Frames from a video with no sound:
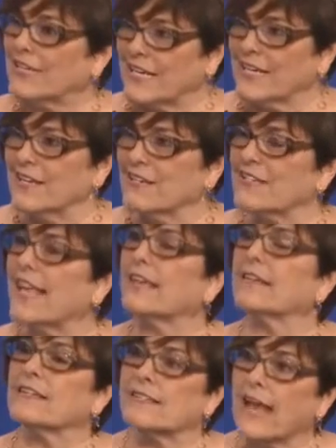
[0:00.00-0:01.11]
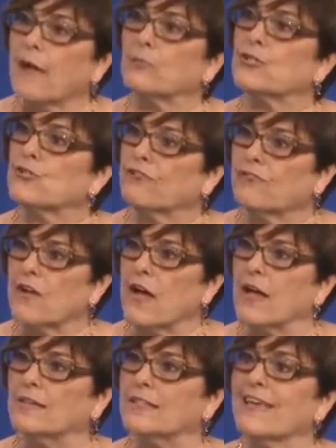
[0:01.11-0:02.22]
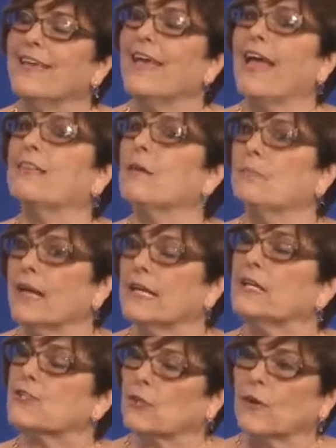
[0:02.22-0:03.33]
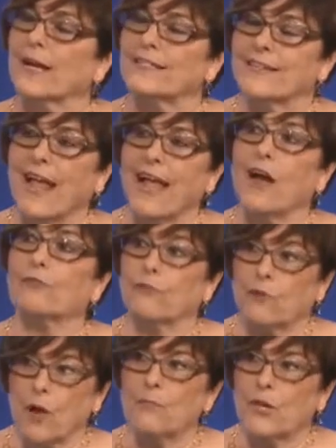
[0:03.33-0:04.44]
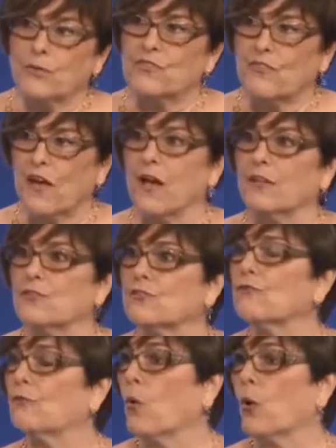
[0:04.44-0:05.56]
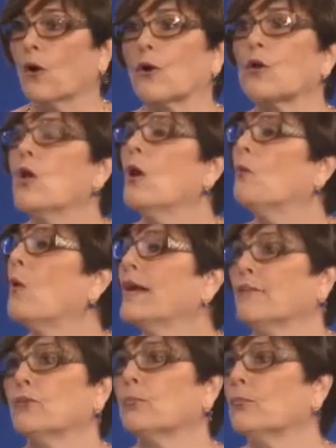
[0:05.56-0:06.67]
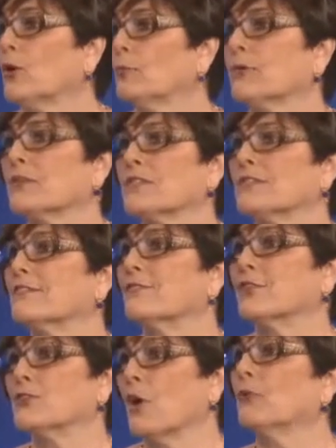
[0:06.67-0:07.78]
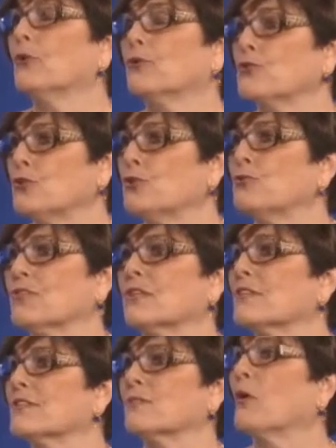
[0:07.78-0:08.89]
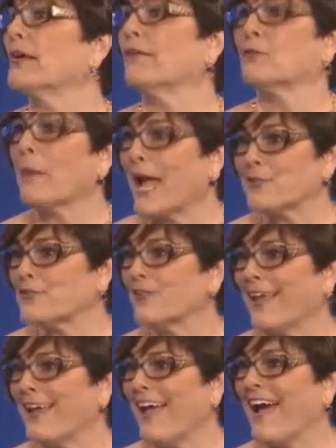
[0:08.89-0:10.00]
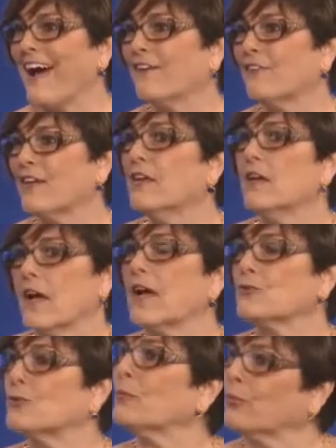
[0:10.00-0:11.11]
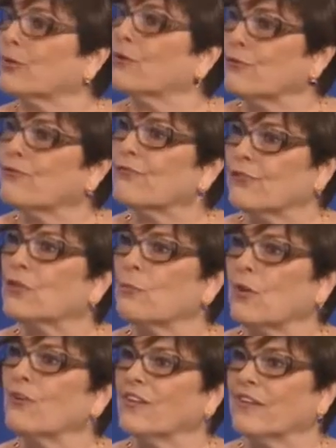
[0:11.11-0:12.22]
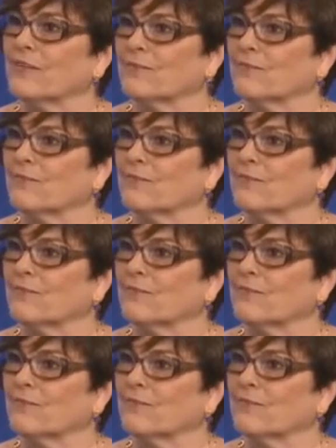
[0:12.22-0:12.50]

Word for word: is, they can establish a fund and then money is granted out from those funds for whatever purpose the donor chooses, whatever passion they have uh, to improve the community.